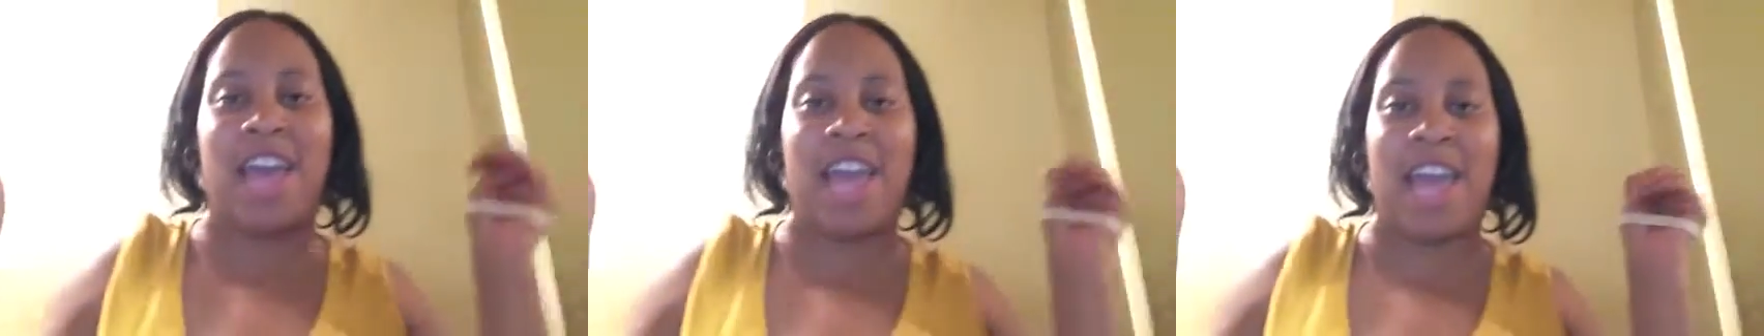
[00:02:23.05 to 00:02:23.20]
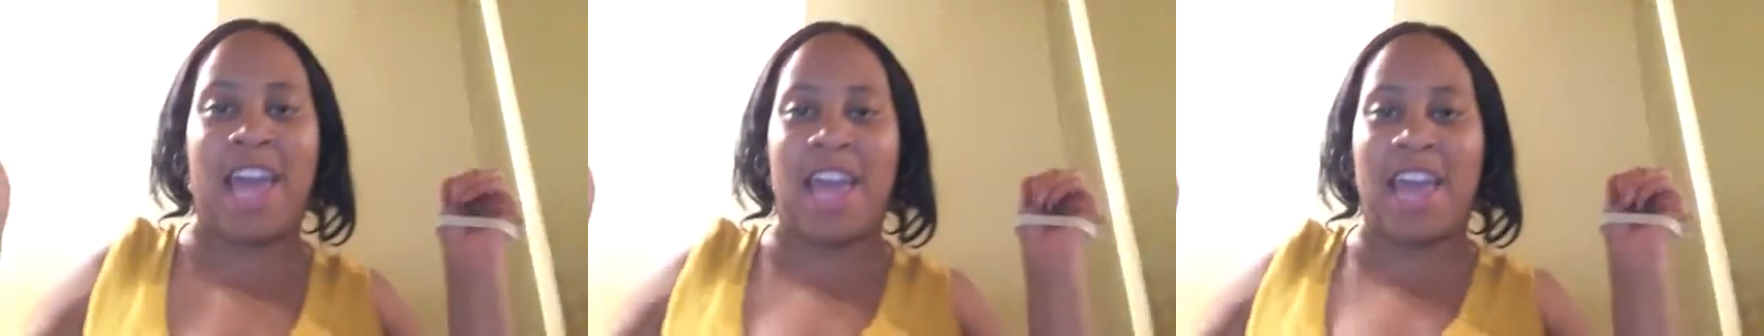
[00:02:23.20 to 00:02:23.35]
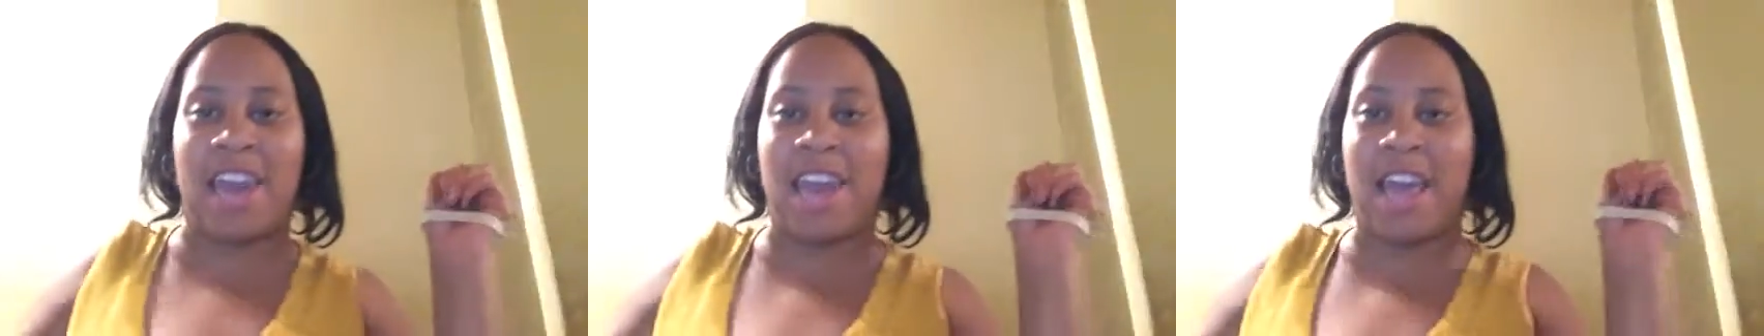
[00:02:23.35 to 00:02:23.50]

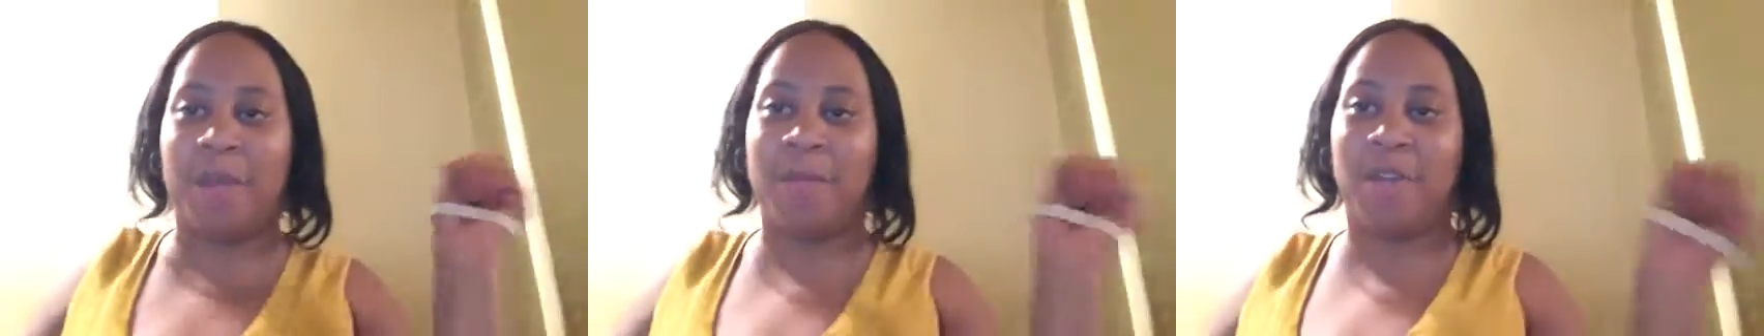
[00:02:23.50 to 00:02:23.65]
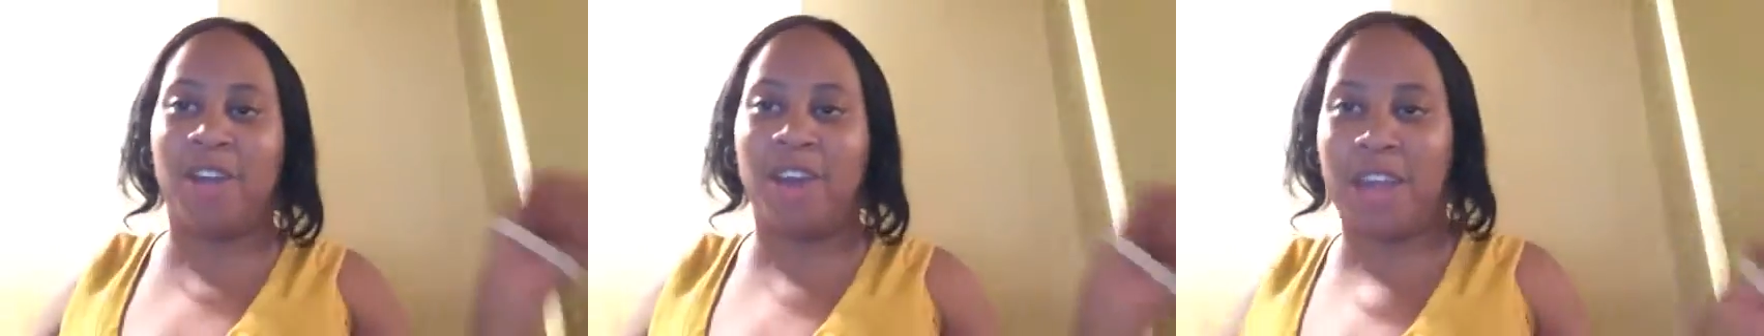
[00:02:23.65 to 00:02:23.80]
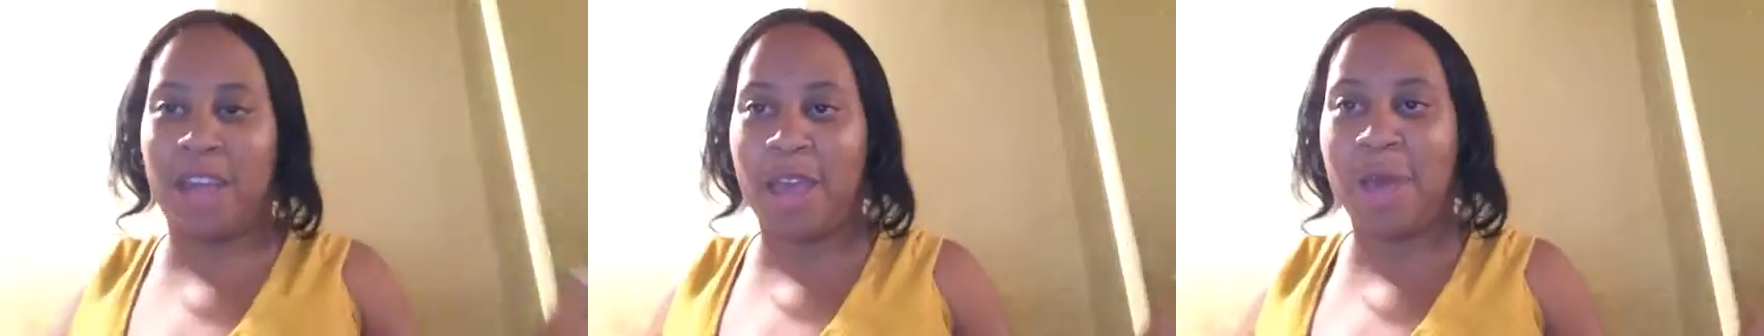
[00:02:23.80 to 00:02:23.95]
And
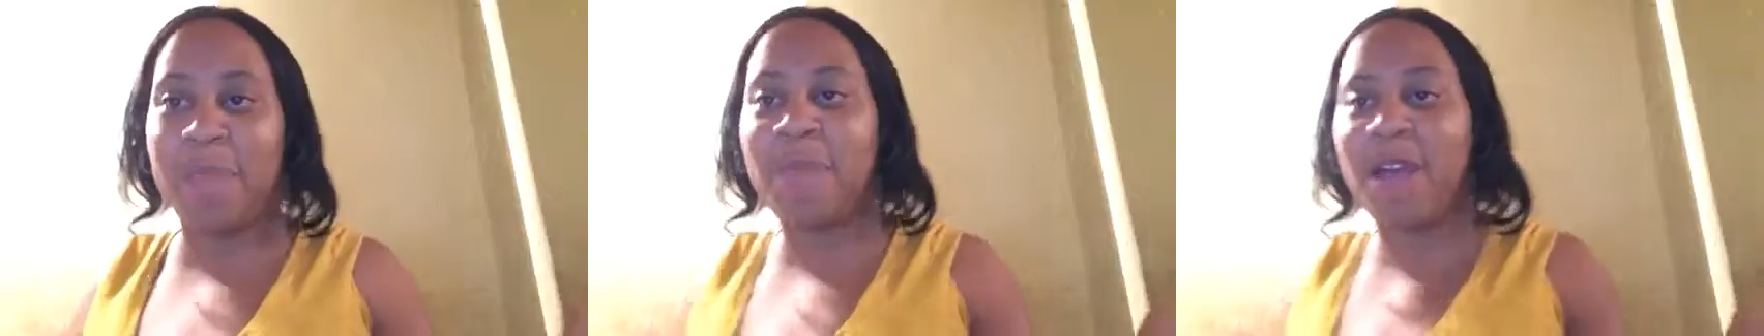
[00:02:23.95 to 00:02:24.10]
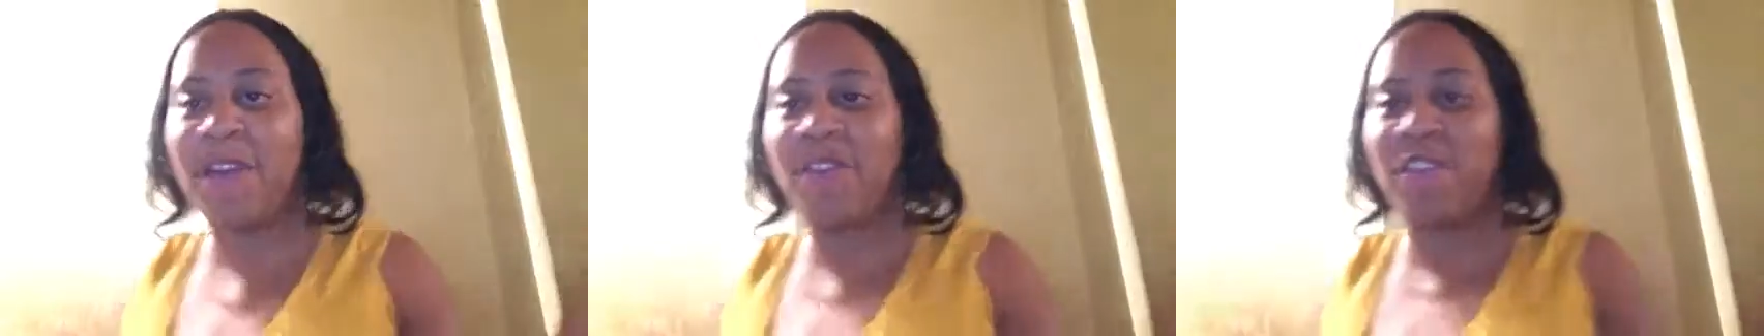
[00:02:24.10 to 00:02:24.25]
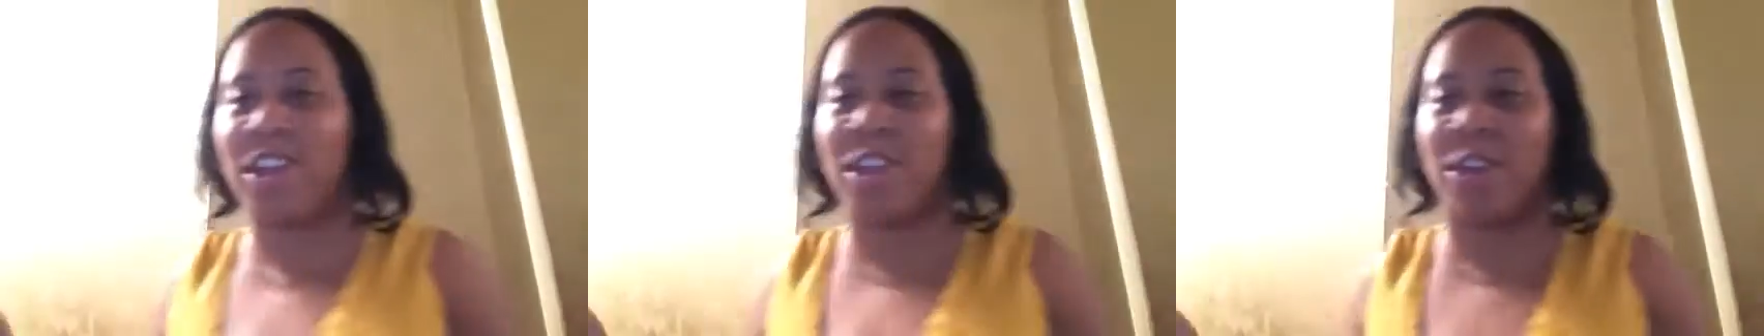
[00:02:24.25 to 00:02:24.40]
I'm going to end
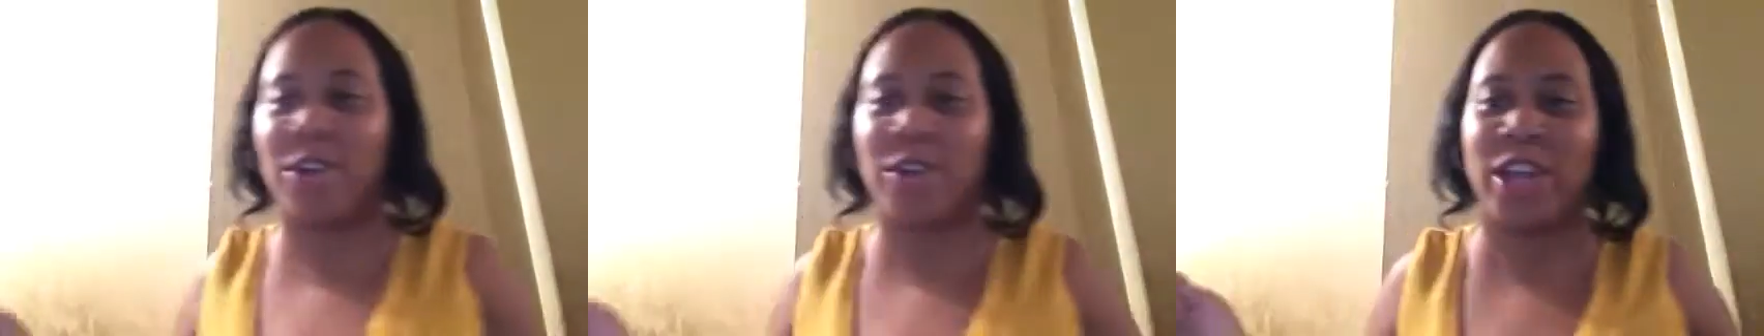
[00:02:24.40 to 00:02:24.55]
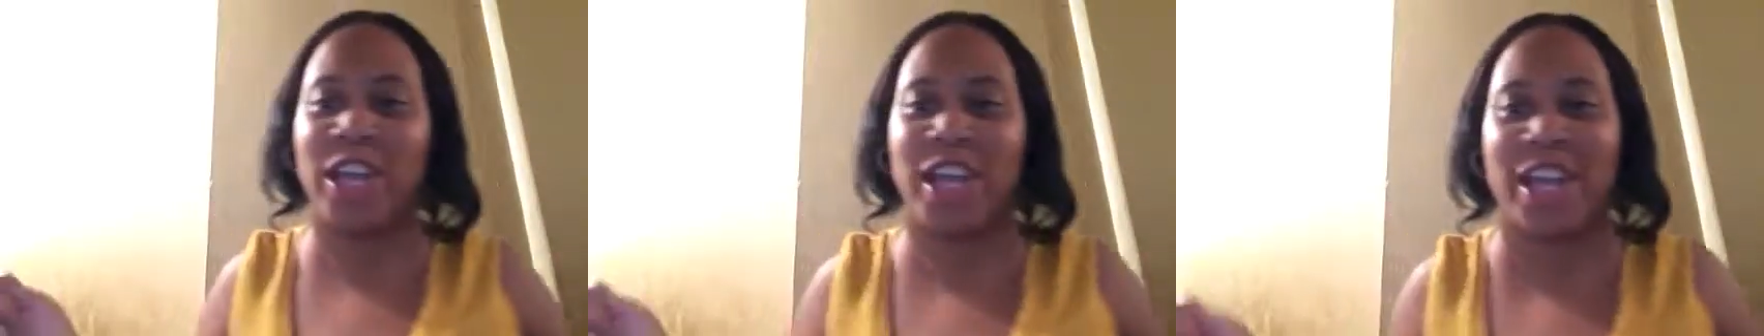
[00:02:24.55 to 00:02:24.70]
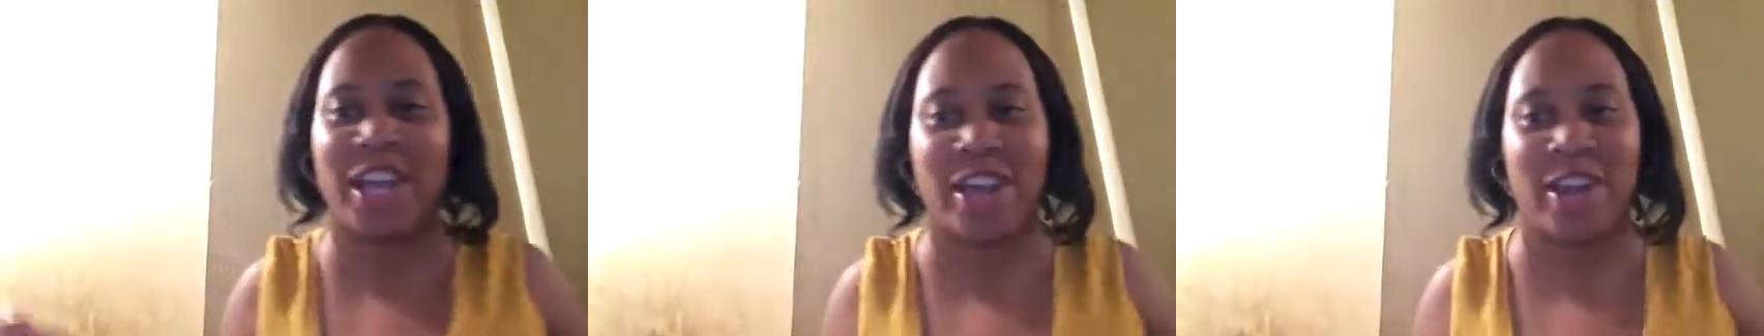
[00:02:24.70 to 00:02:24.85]
my
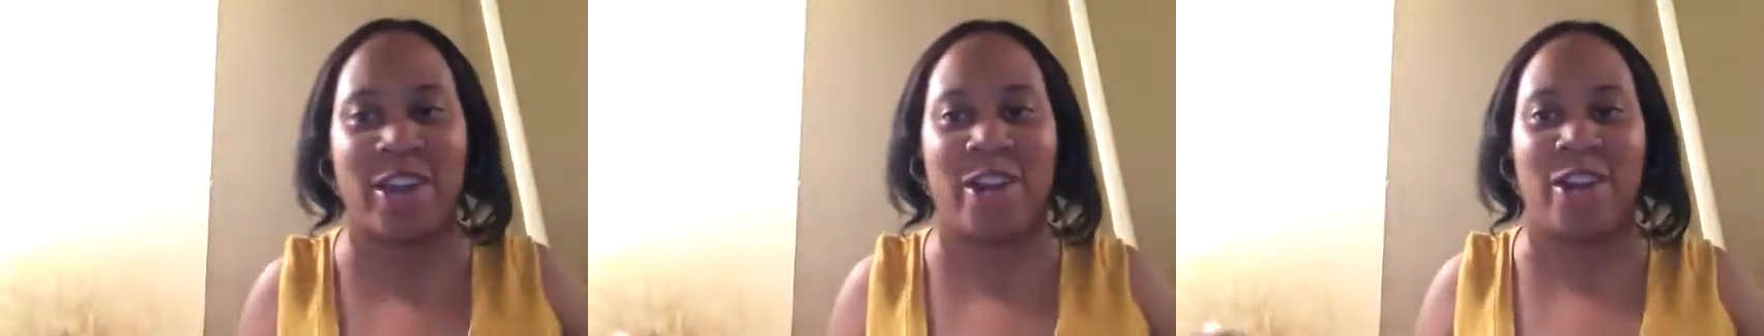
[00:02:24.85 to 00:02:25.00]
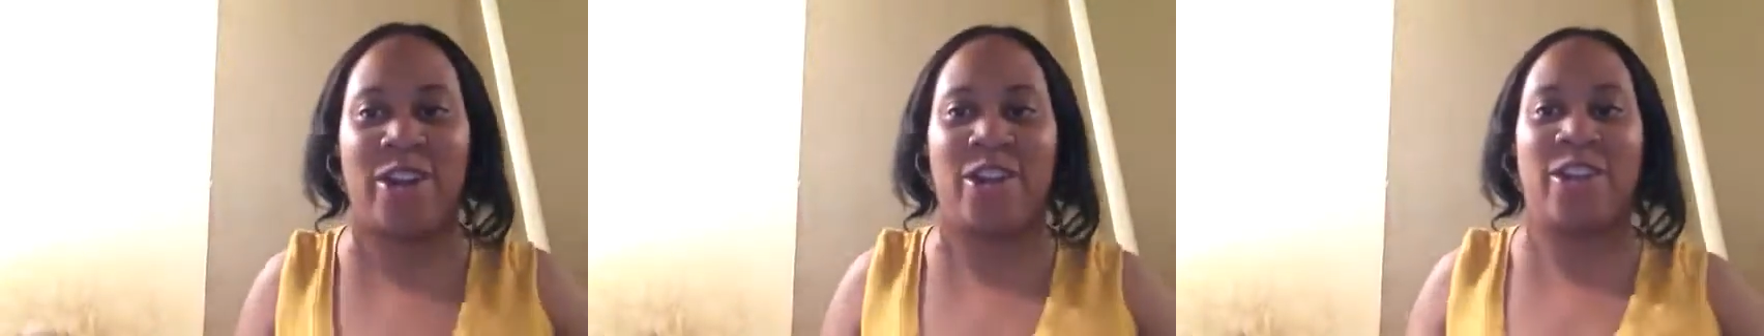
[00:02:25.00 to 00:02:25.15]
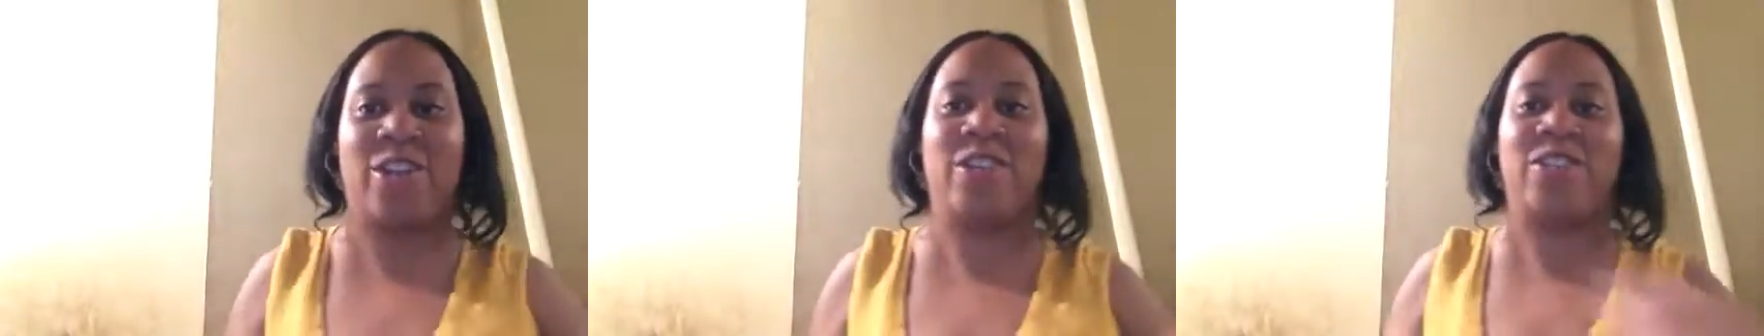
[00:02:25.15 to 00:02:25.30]
video
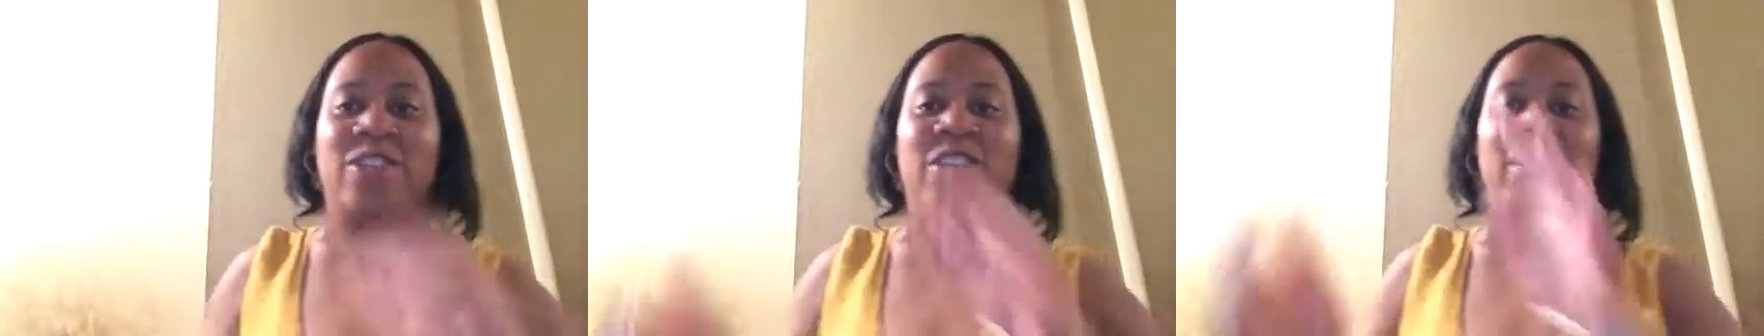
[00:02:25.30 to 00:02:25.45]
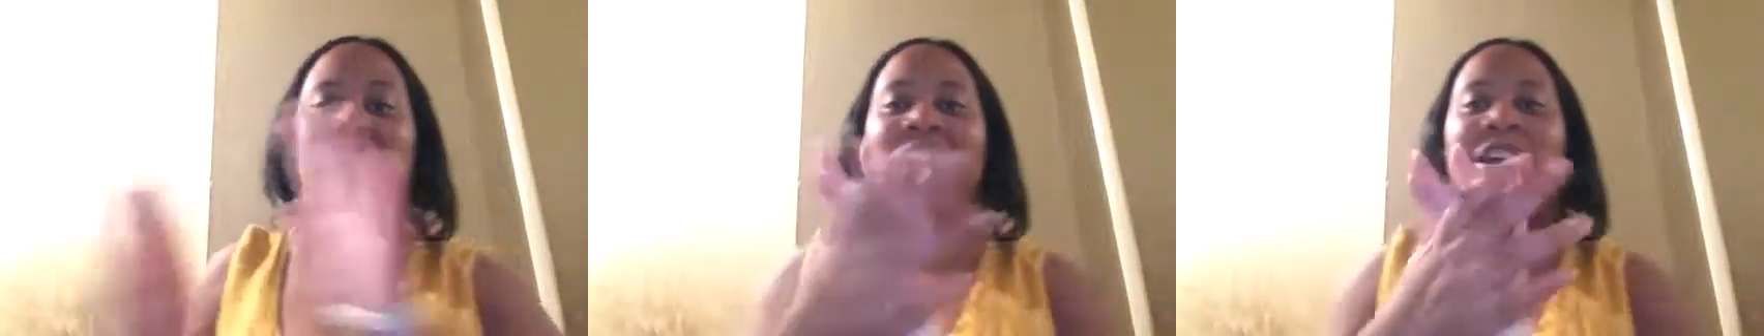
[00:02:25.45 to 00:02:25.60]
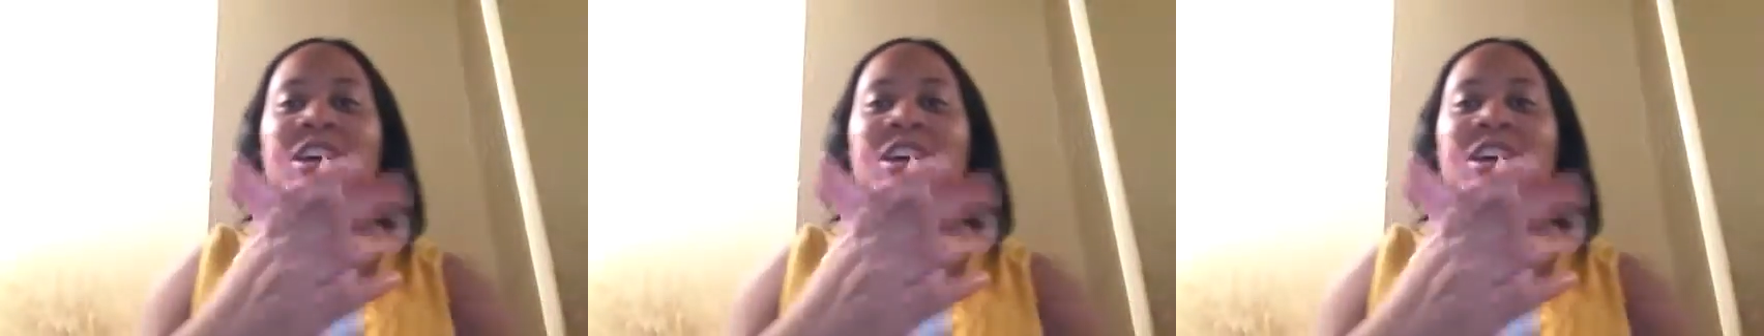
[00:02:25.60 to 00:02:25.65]
here.